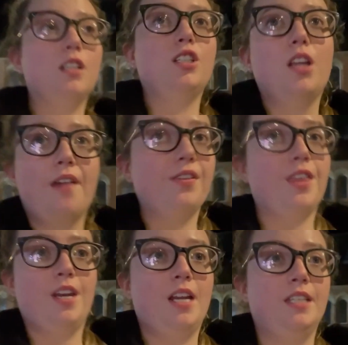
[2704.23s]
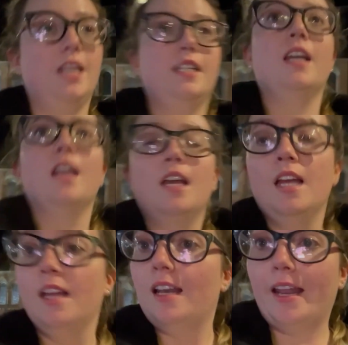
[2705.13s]
do everything I did
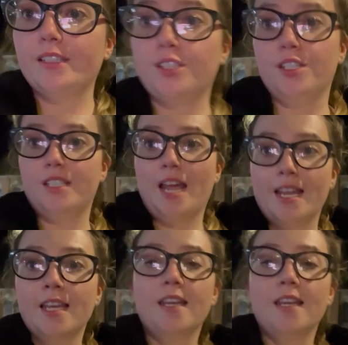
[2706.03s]
last Sunday.